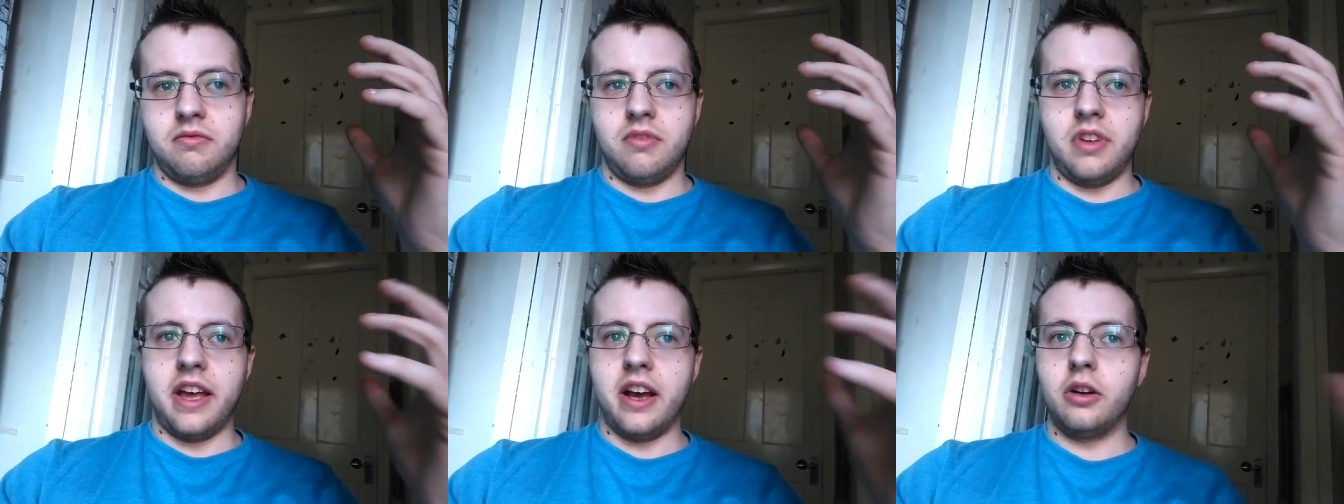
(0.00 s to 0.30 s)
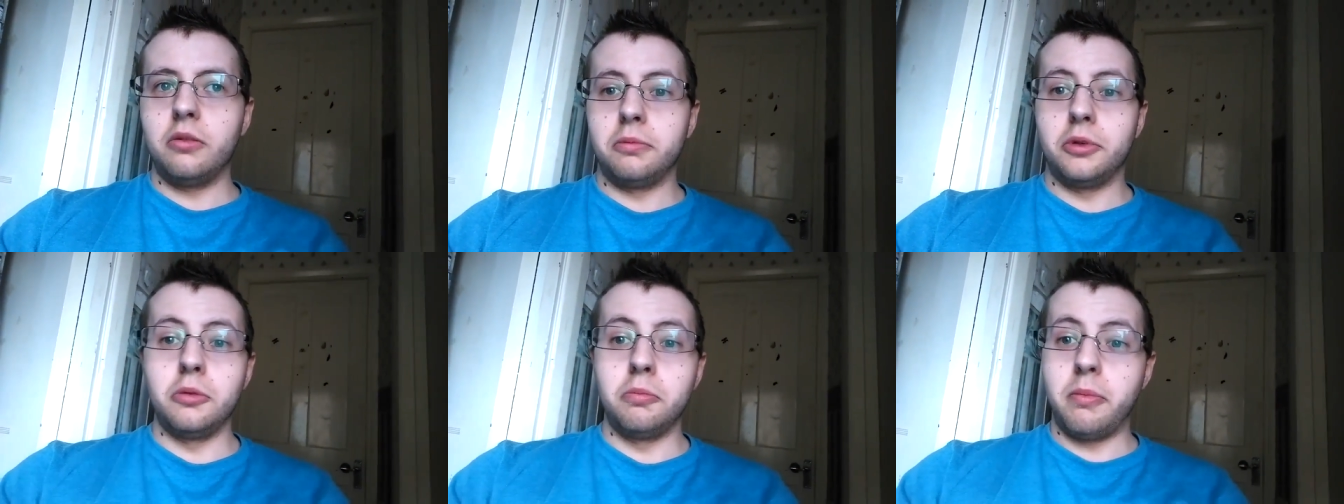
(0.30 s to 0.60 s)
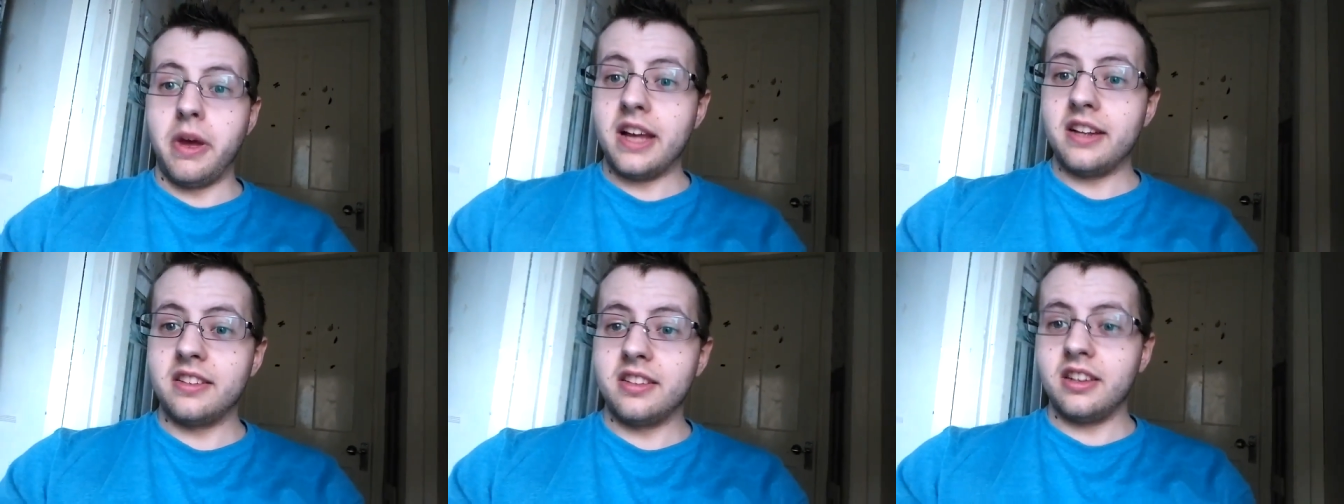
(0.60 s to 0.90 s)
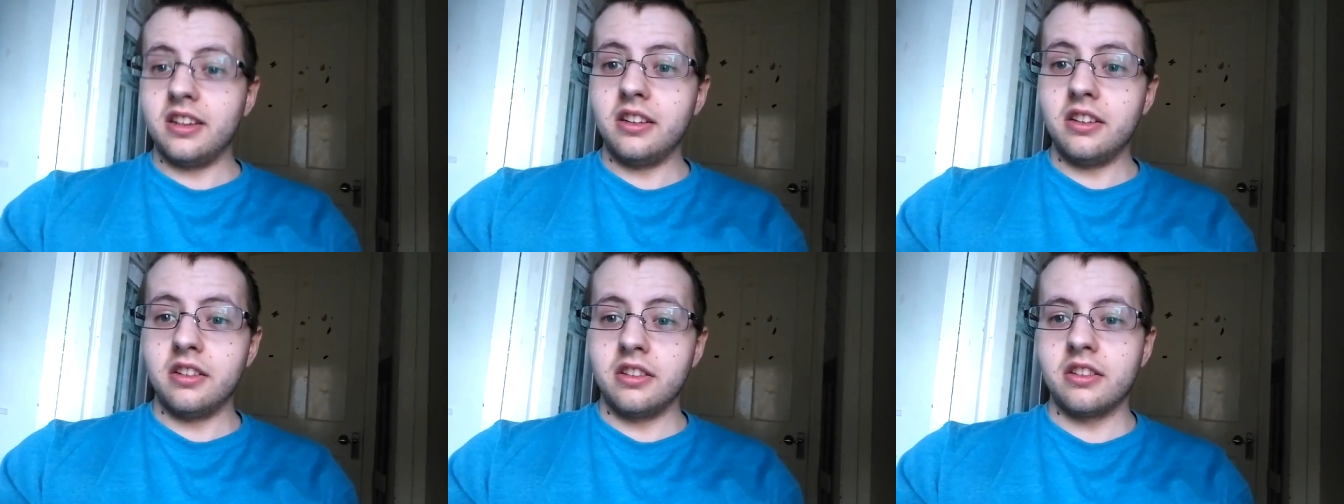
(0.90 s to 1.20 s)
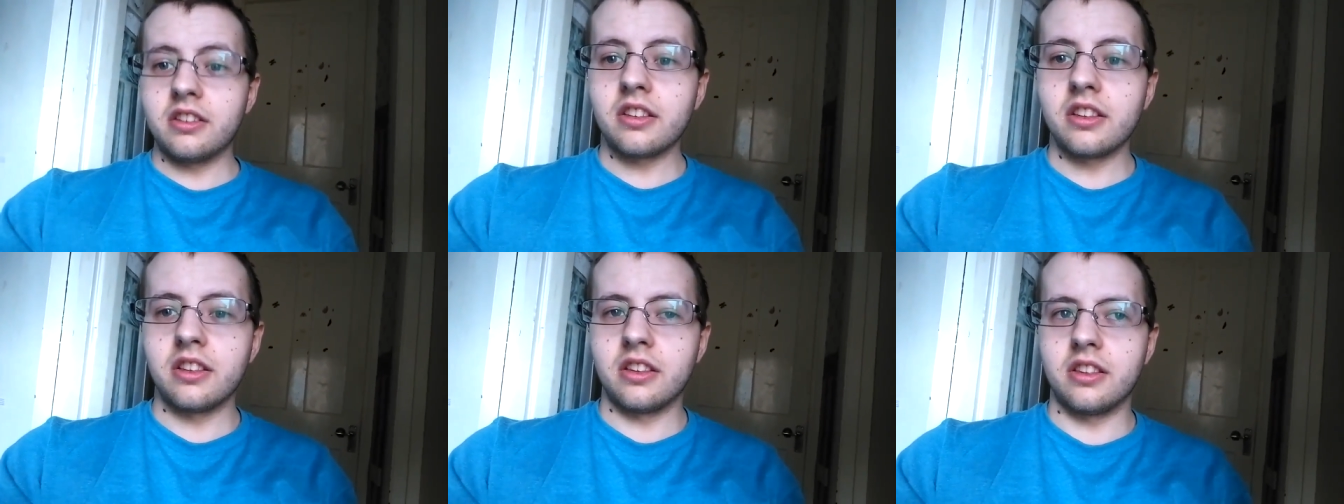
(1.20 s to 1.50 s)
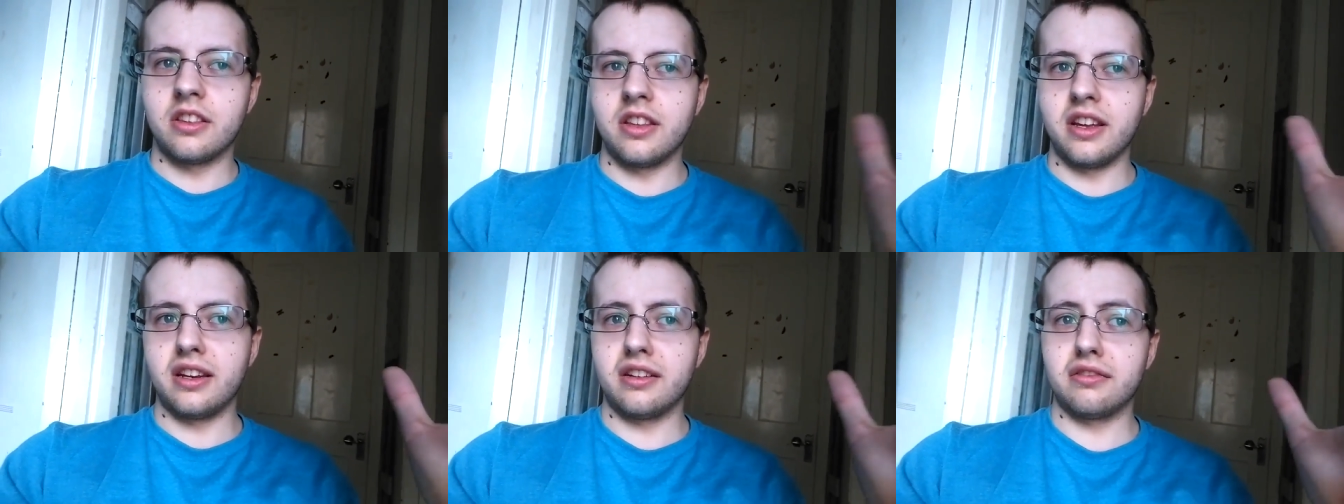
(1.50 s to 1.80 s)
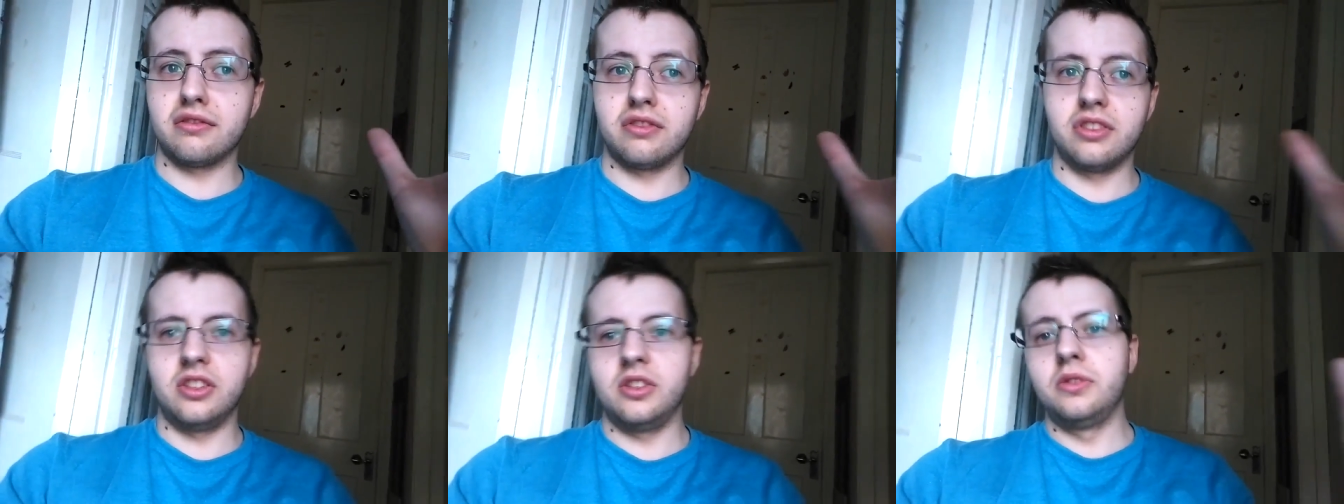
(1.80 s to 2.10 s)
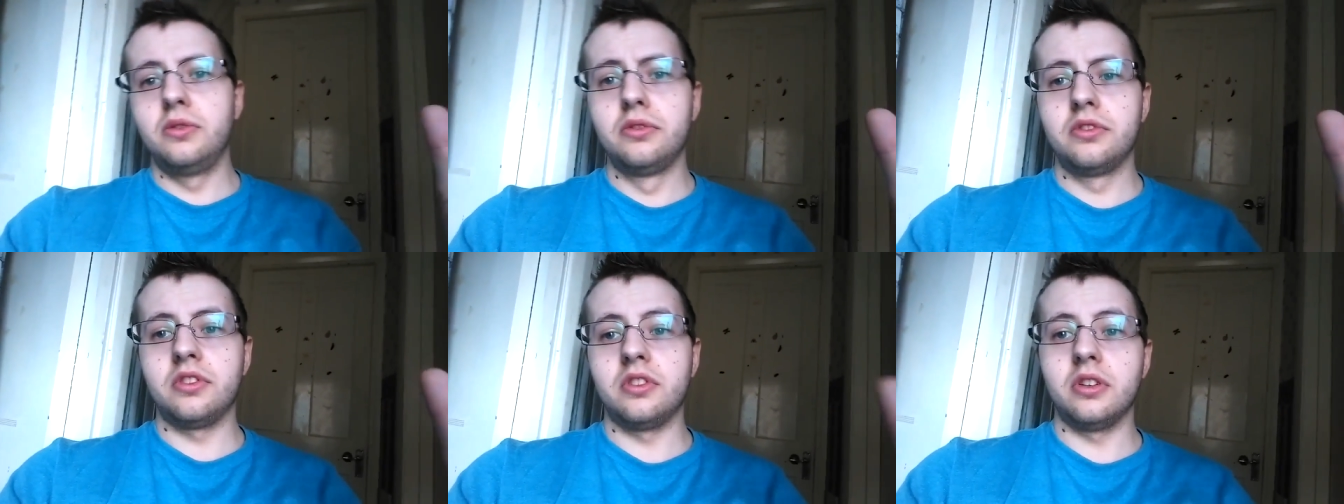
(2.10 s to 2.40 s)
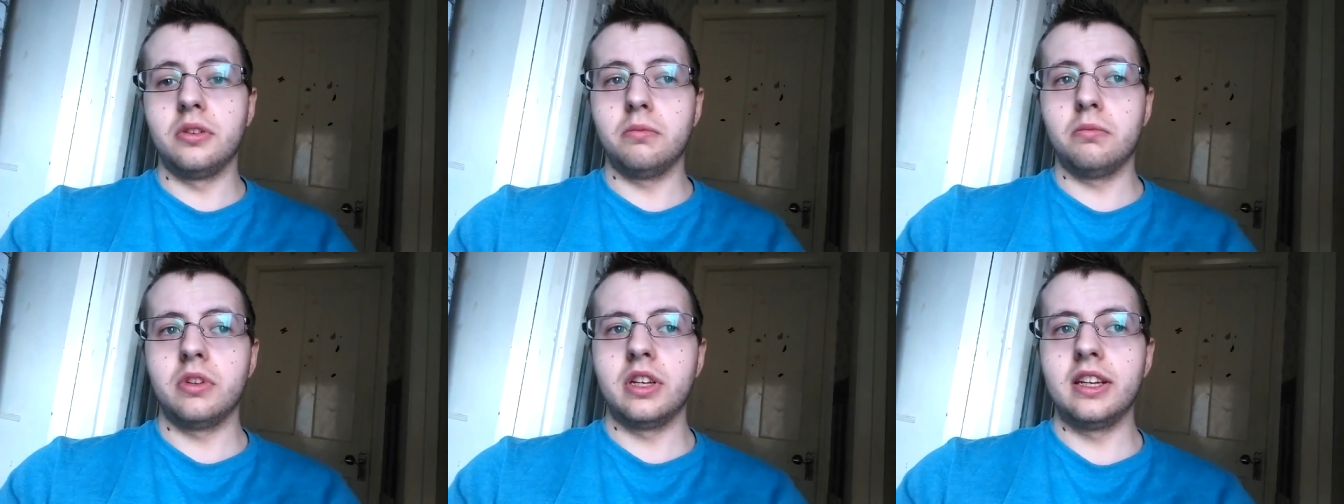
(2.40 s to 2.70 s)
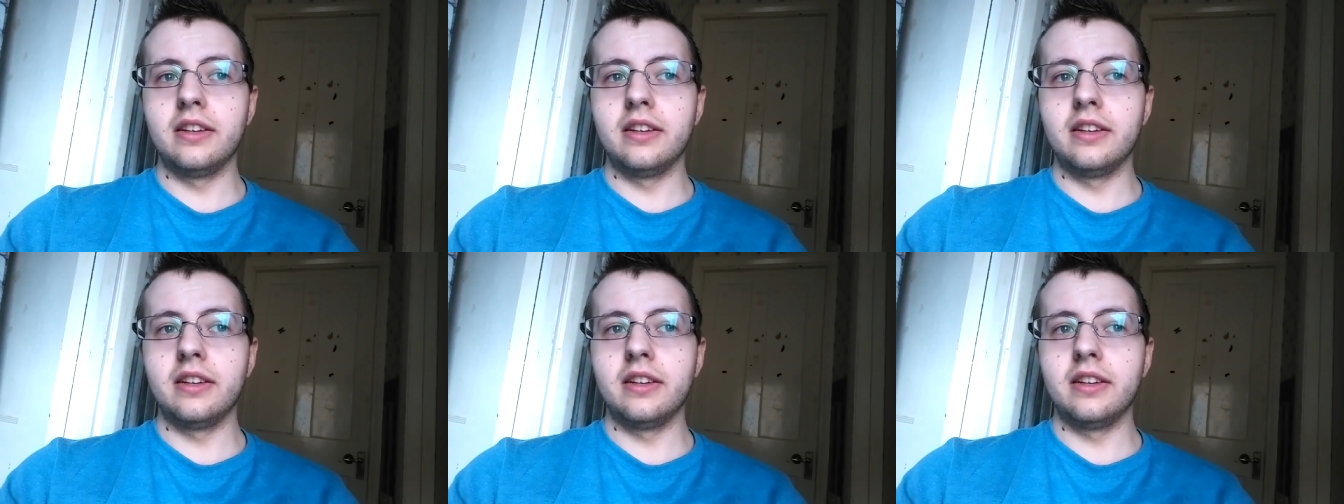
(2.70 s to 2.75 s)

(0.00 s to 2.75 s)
help you better, then use them,